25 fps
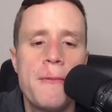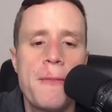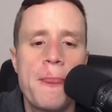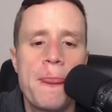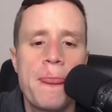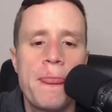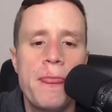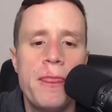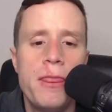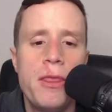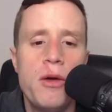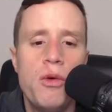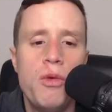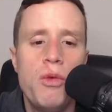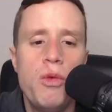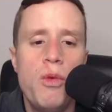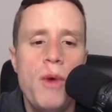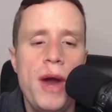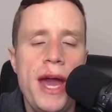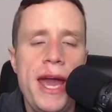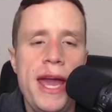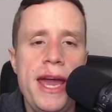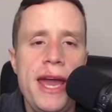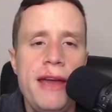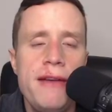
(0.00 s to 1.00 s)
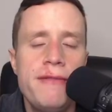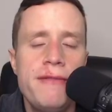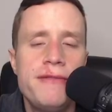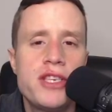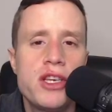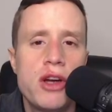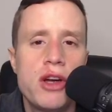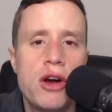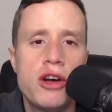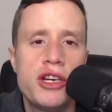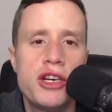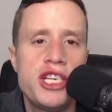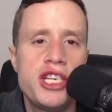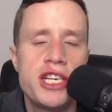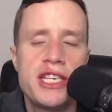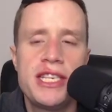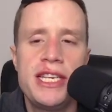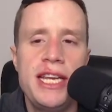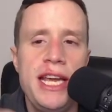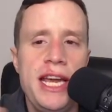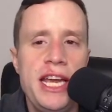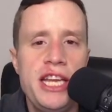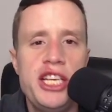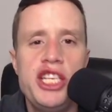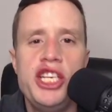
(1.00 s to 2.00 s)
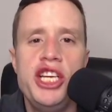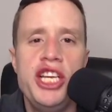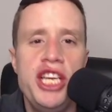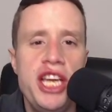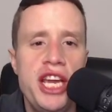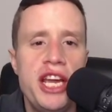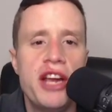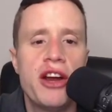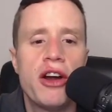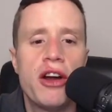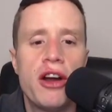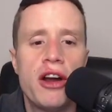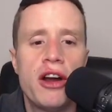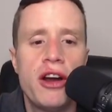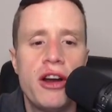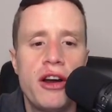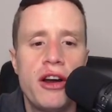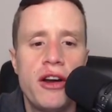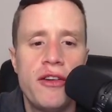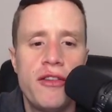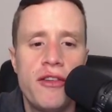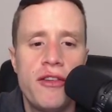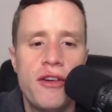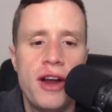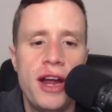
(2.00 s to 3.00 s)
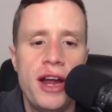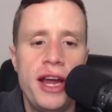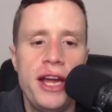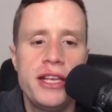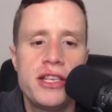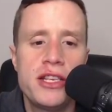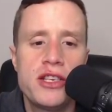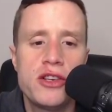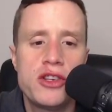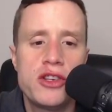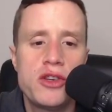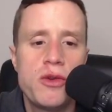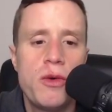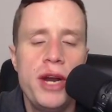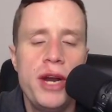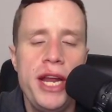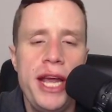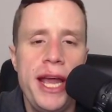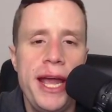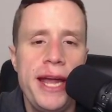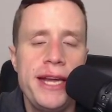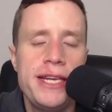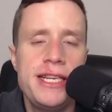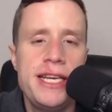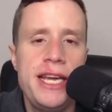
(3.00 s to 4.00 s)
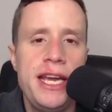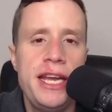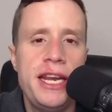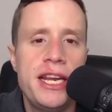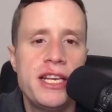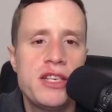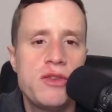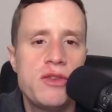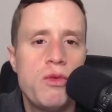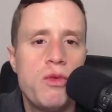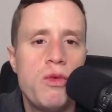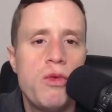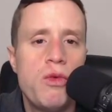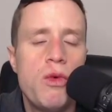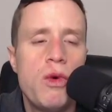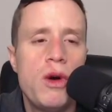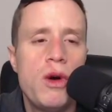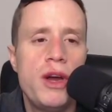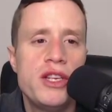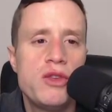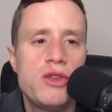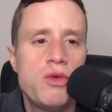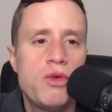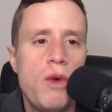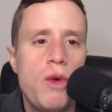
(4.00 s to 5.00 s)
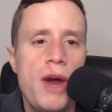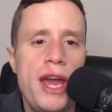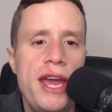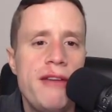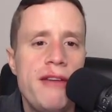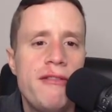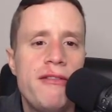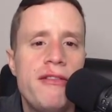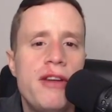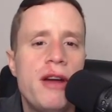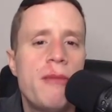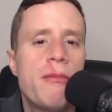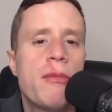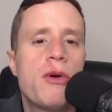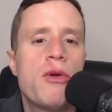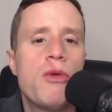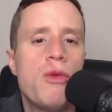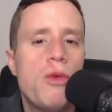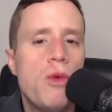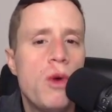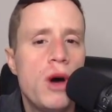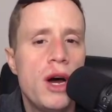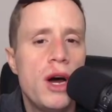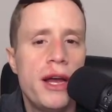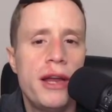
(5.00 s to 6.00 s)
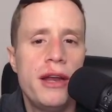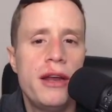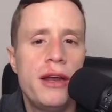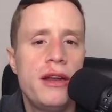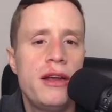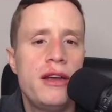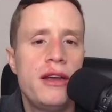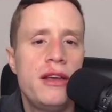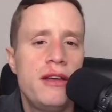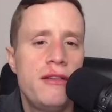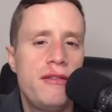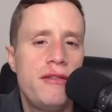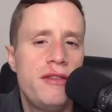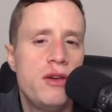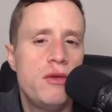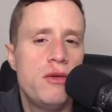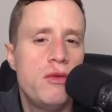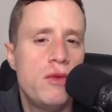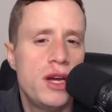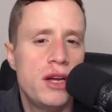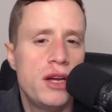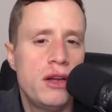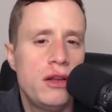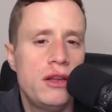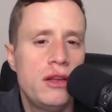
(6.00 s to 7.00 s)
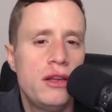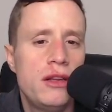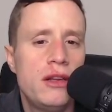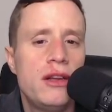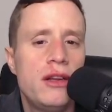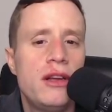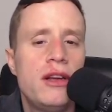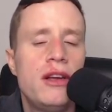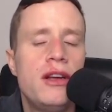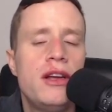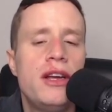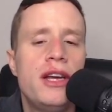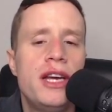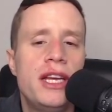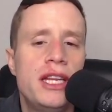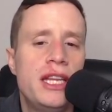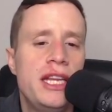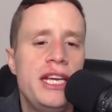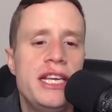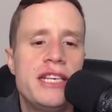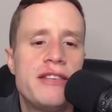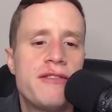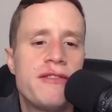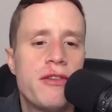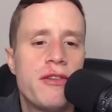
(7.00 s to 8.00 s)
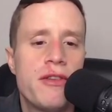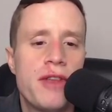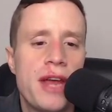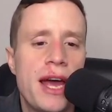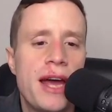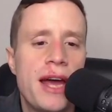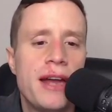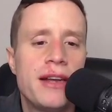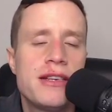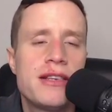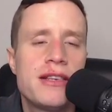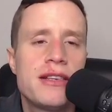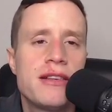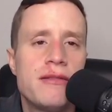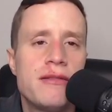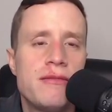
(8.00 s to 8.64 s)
the waves are just each year, right? So 2018 is wave number 1, if you will, at least for that,